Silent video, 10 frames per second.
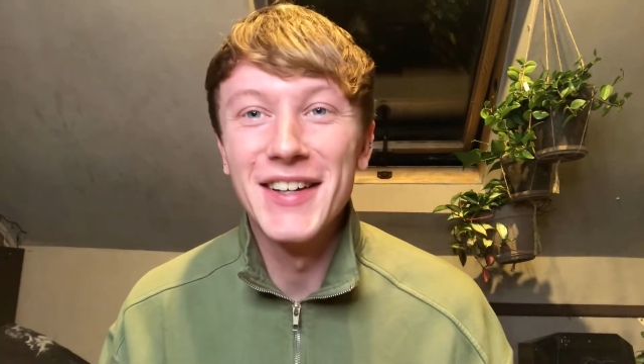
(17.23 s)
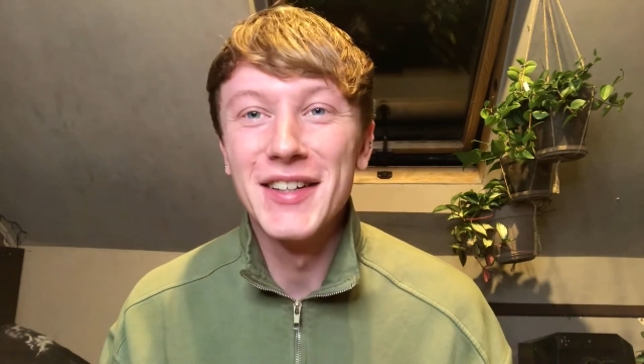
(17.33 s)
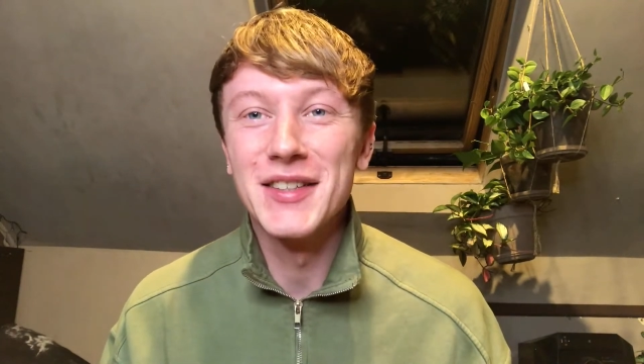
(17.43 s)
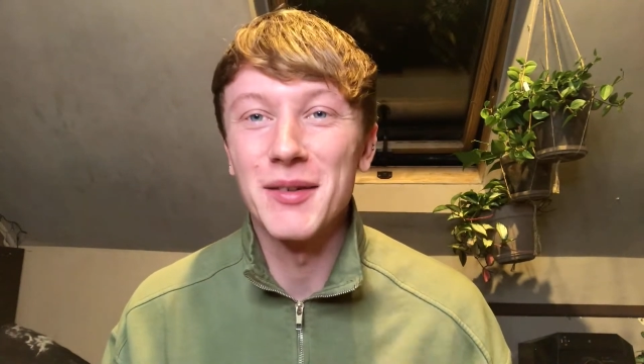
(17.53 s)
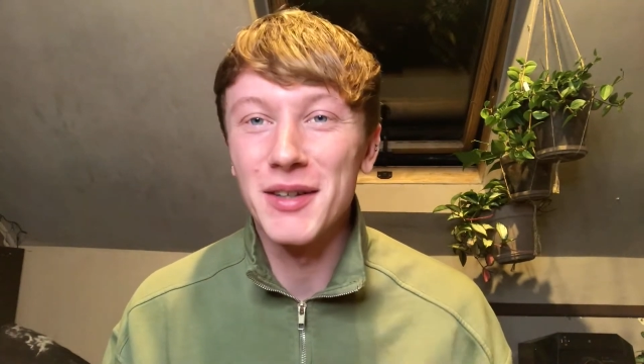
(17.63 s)

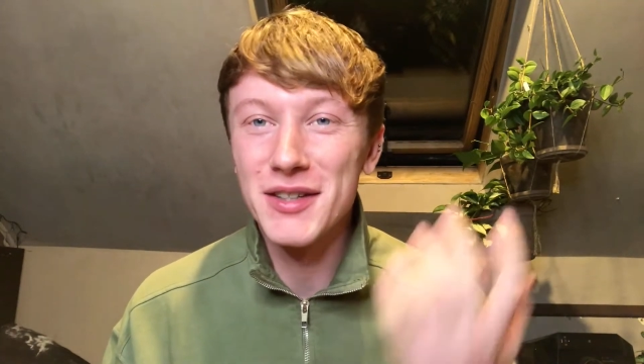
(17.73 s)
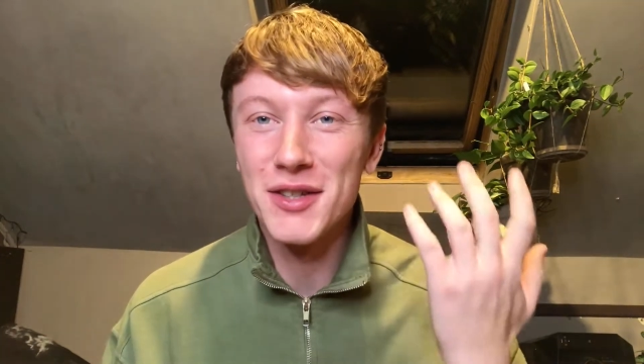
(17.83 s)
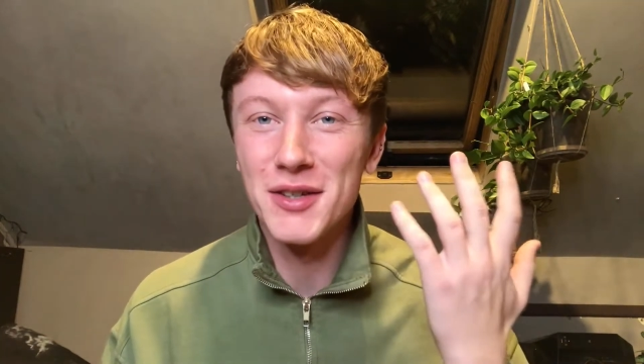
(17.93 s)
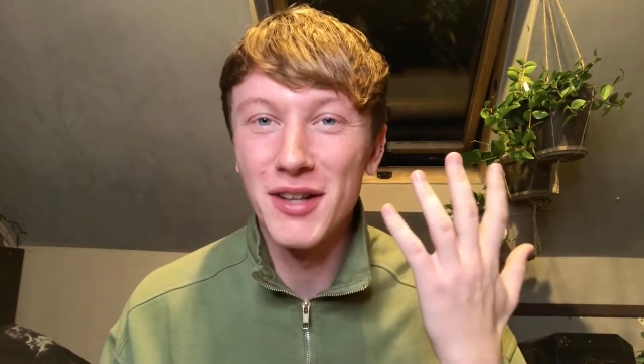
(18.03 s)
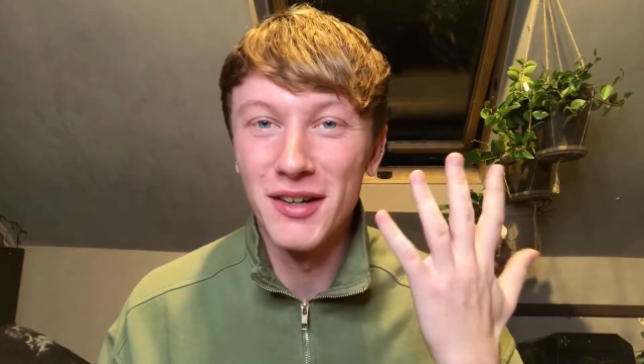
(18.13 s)
So I'm going to show
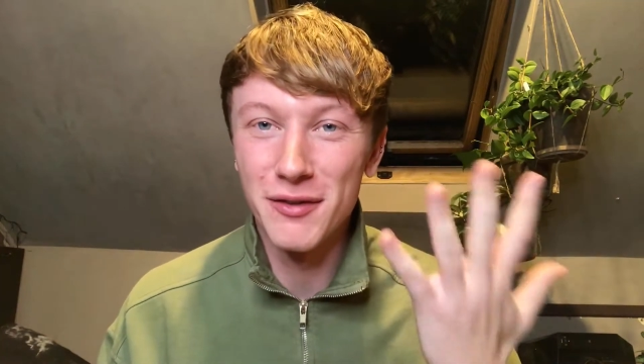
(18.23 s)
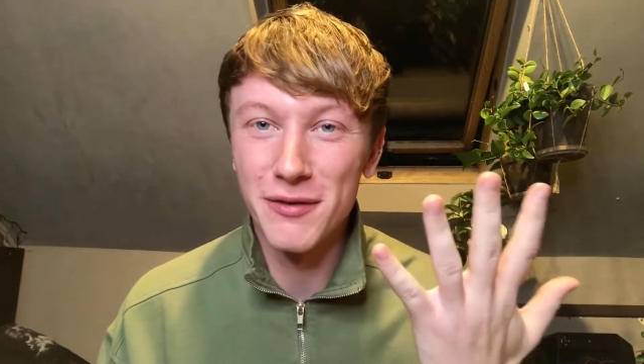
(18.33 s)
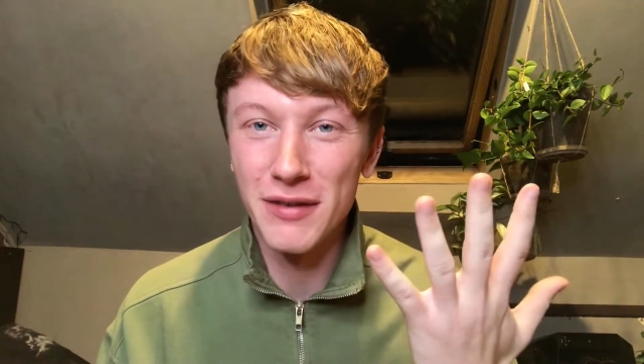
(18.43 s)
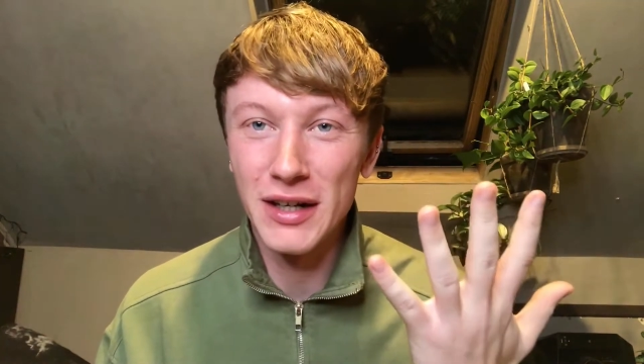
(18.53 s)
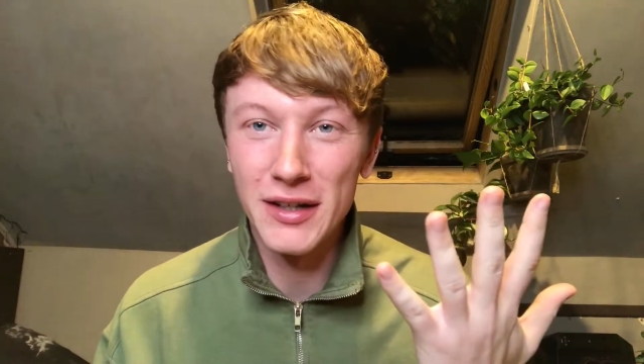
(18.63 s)
you like
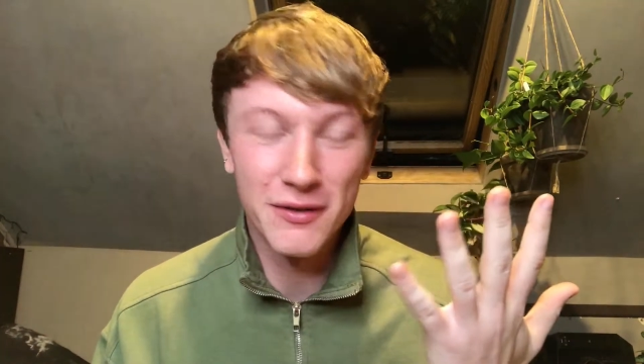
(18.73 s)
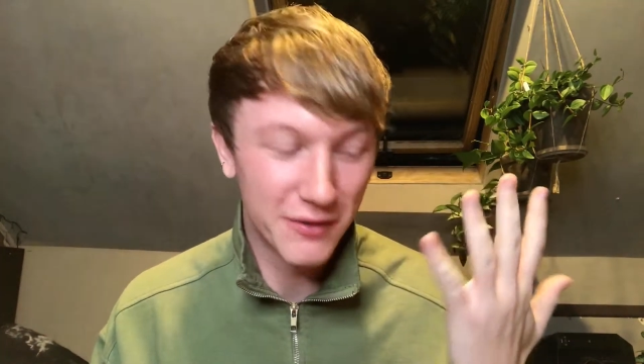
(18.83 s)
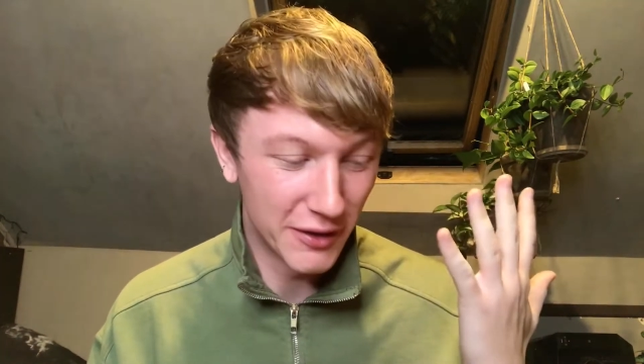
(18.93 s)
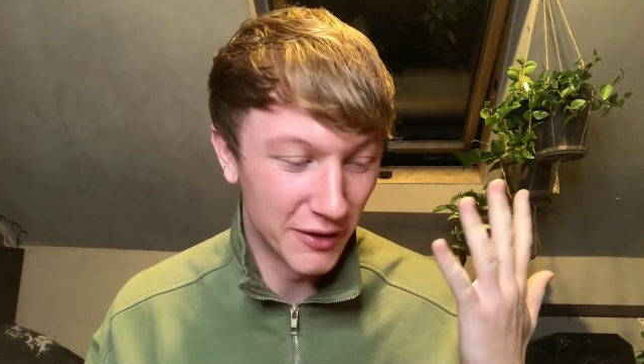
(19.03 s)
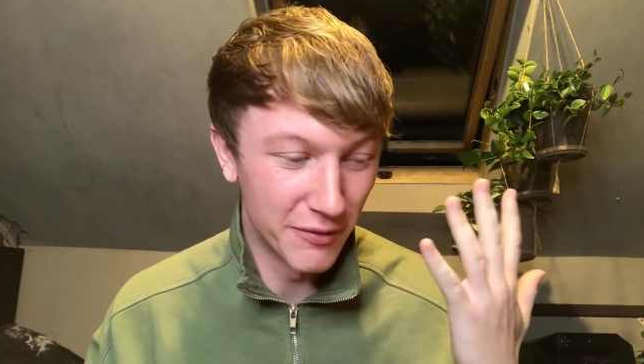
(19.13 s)
5
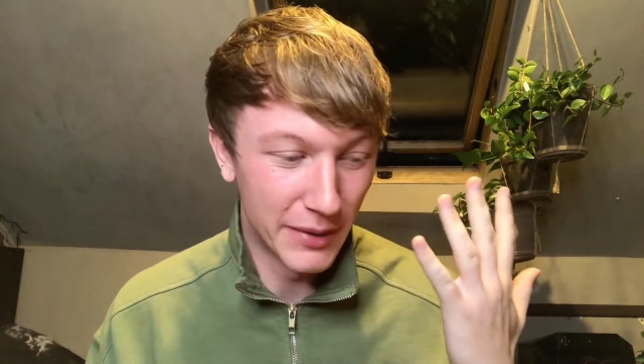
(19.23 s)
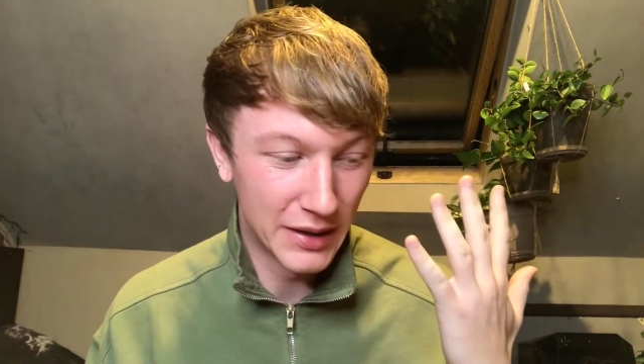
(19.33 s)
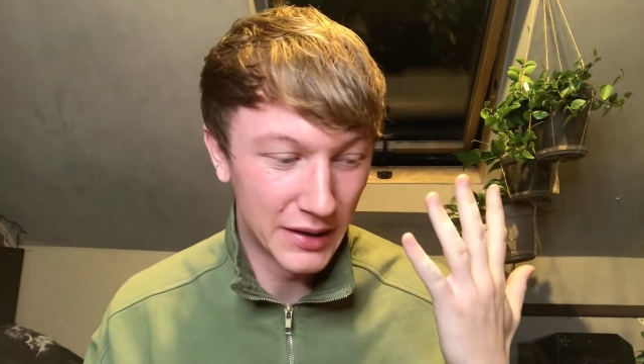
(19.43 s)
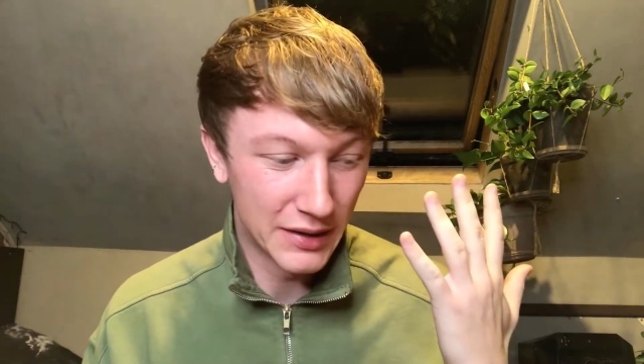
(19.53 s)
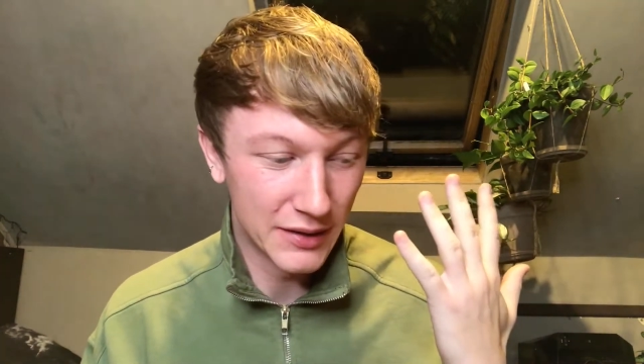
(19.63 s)
of
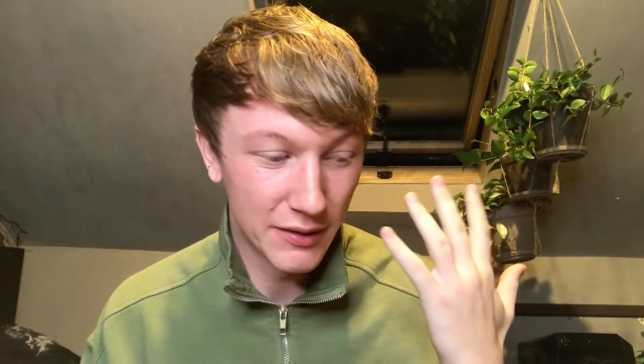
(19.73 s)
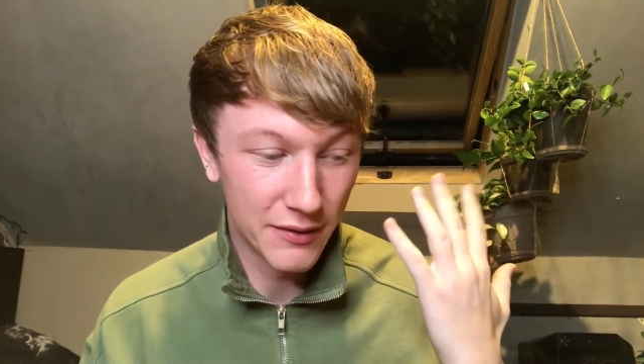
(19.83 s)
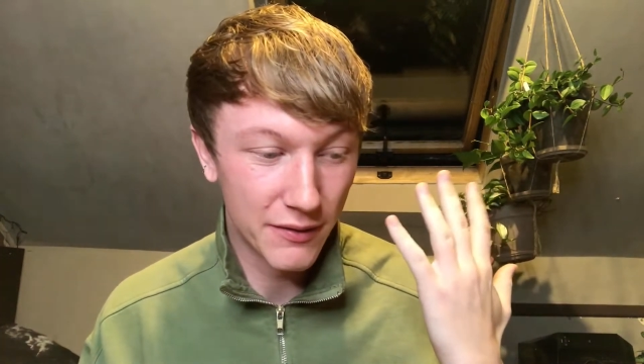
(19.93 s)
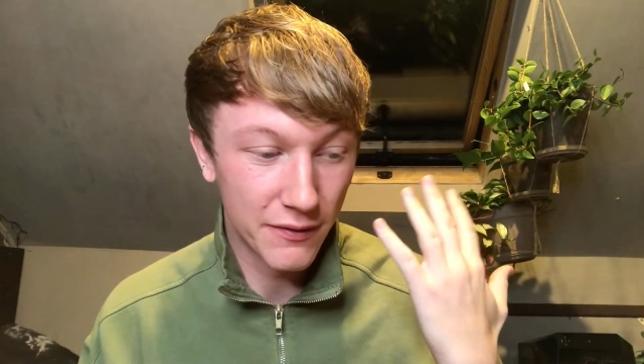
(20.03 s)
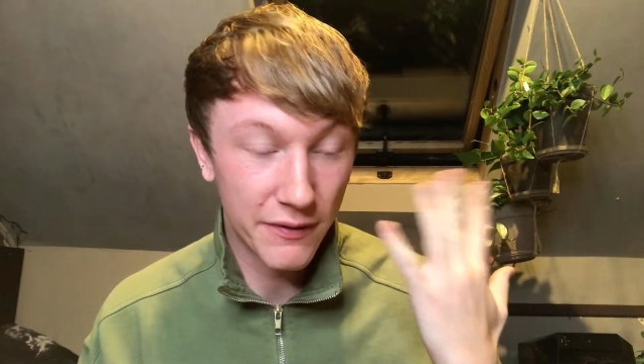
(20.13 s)
my
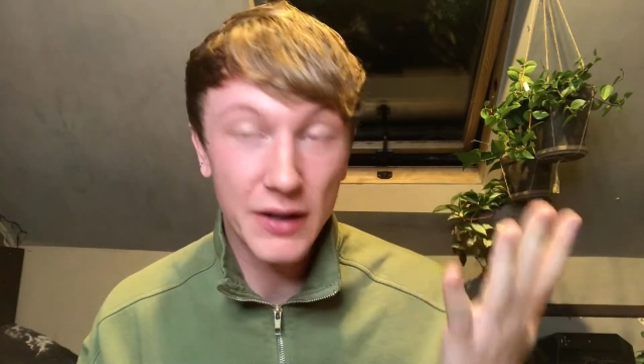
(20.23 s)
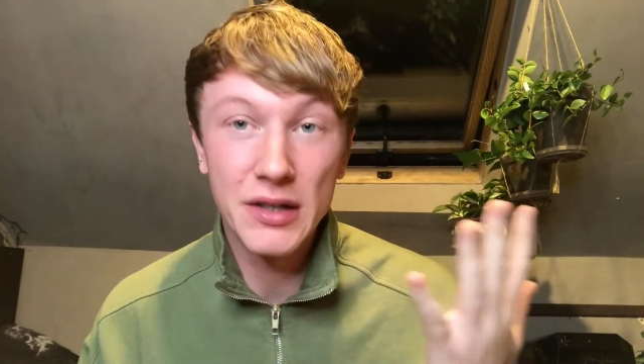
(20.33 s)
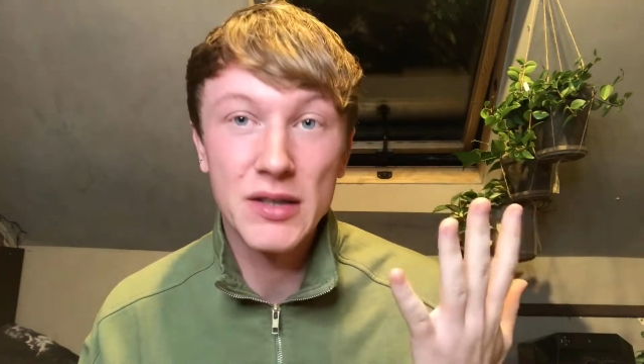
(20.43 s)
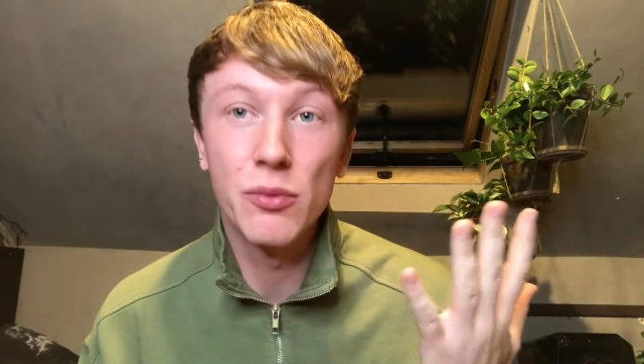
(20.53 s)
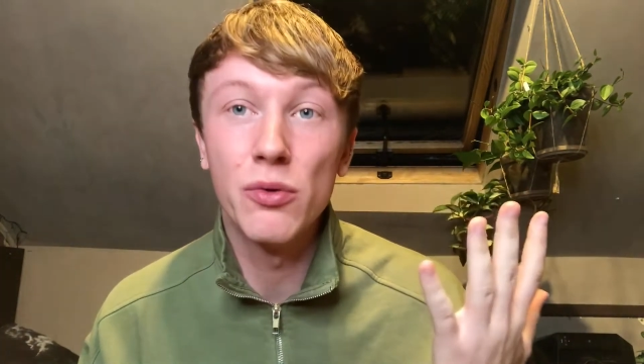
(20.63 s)
very
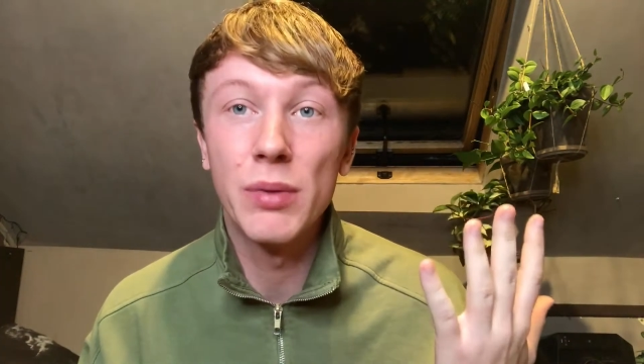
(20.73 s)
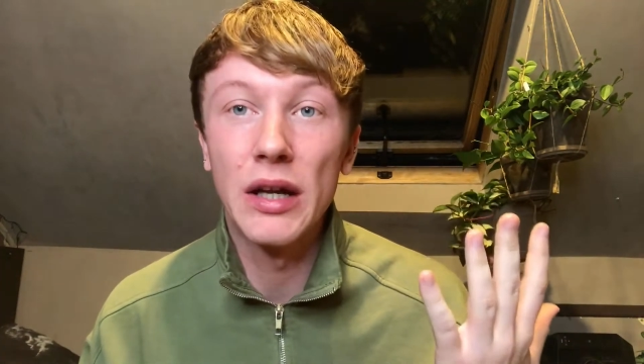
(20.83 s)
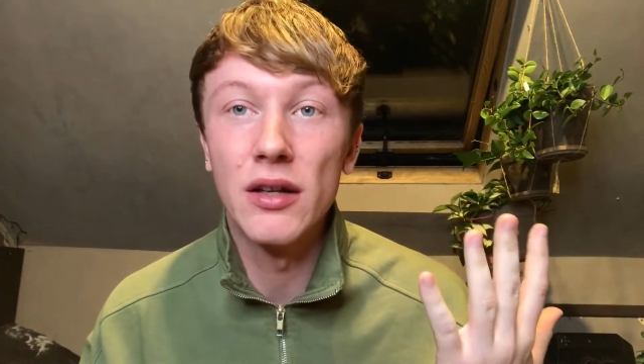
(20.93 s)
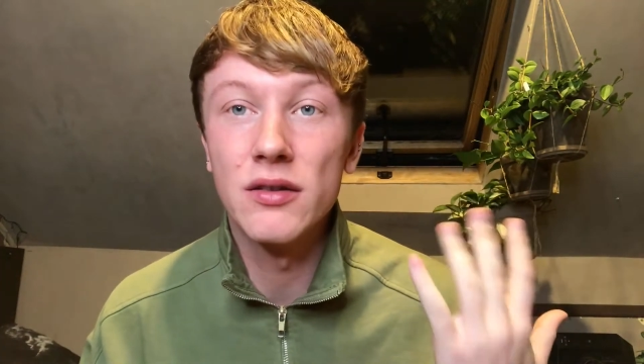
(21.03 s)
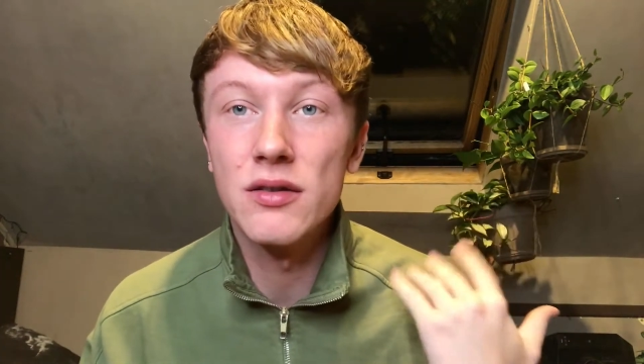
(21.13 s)
small
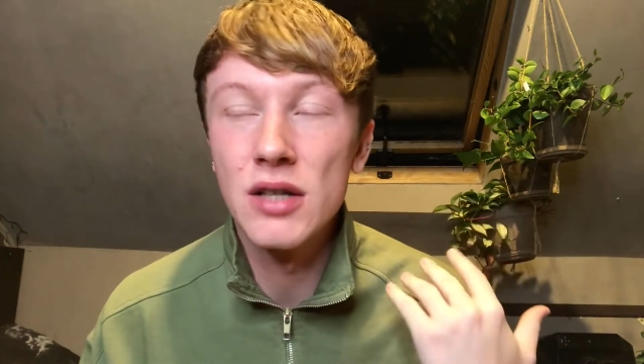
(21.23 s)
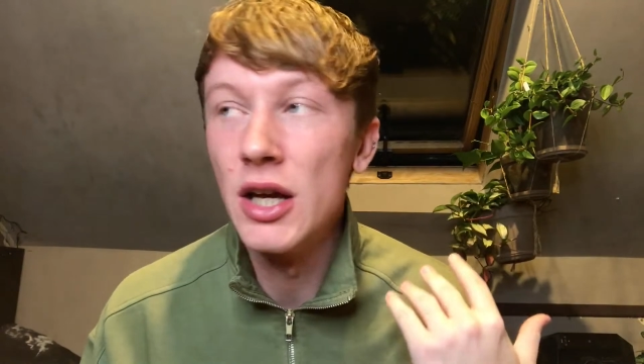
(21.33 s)
plants